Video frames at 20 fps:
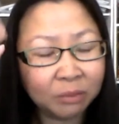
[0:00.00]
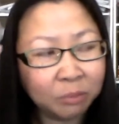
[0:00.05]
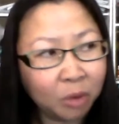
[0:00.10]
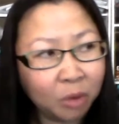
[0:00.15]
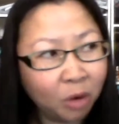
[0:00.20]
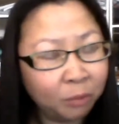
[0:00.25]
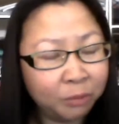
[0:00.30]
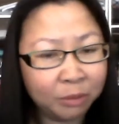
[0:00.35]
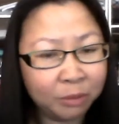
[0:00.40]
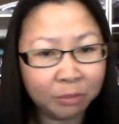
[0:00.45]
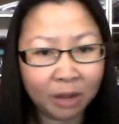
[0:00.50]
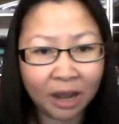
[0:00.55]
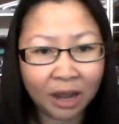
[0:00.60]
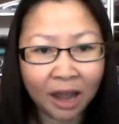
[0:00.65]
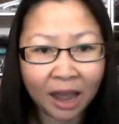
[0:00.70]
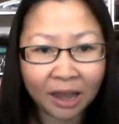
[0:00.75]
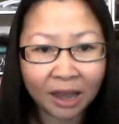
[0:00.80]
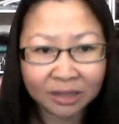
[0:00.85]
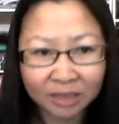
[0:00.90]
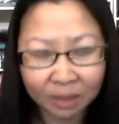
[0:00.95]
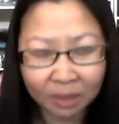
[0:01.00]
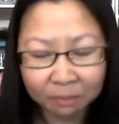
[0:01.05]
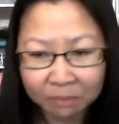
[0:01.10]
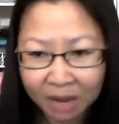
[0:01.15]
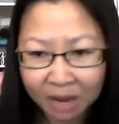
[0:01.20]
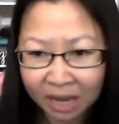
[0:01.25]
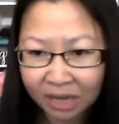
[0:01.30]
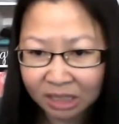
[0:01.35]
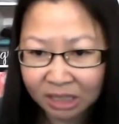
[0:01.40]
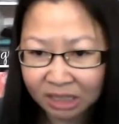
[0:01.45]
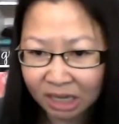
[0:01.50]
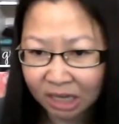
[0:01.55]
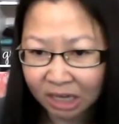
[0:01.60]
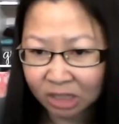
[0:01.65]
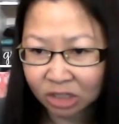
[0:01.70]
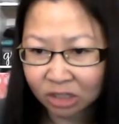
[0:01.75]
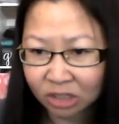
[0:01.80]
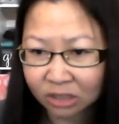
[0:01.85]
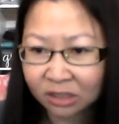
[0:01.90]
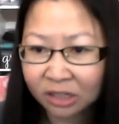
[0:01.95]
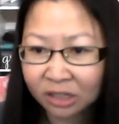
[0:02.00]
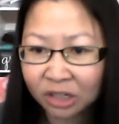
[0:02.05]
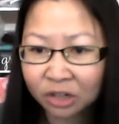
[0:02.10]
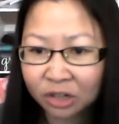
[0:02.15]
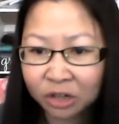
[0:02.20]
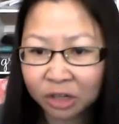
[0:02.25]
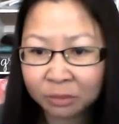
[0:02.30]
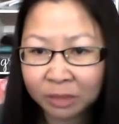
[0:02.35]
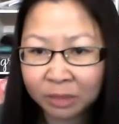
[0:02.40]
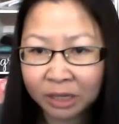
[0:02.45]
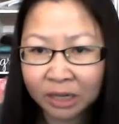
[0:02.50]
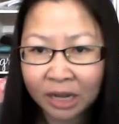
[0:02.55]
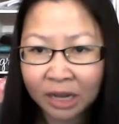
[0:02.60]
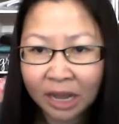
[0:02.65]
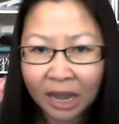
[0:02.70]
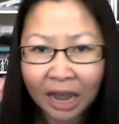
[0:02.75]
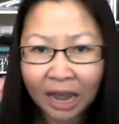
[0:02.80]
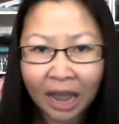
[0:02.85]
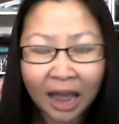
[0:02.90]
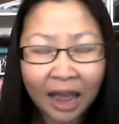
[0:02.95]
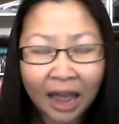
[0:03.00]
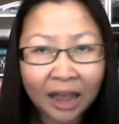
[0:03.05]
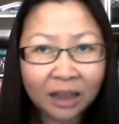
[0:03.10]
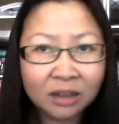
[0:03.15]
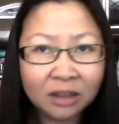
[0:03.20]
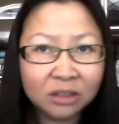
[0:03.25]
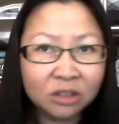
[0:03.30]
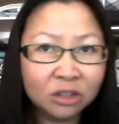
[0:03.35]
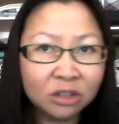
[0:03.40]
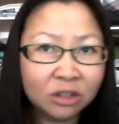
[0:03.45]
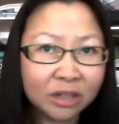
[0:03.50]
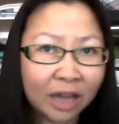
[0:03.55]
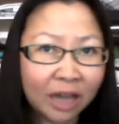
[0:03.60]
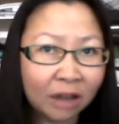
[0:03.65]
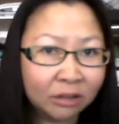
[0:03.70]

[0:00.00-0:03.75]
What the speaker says: open my eyes, I pay attention, you know what I mean? I look